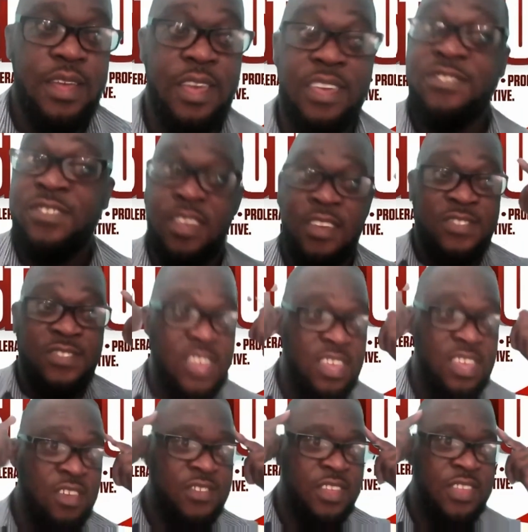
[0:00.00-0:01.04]
You
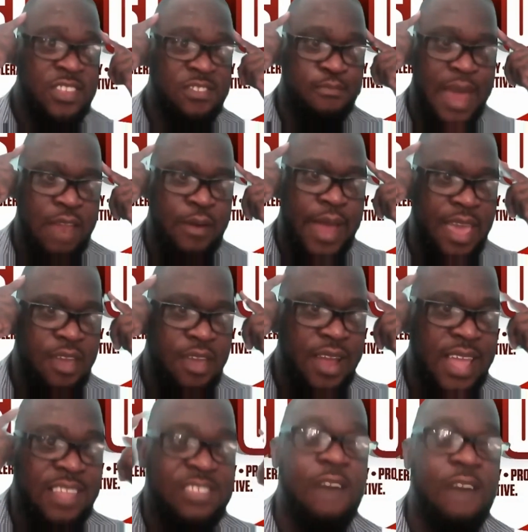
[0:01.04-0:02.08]
see this man right
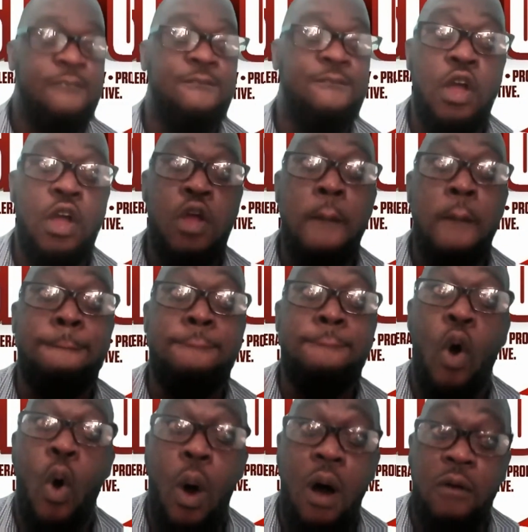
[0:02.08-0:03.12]
here? It's a very
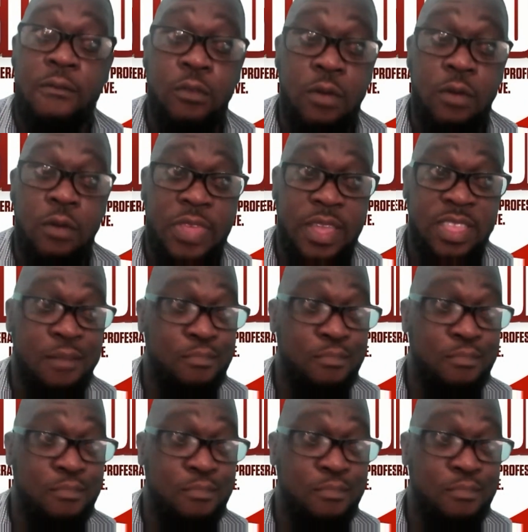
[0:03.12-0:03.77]
powerful thing.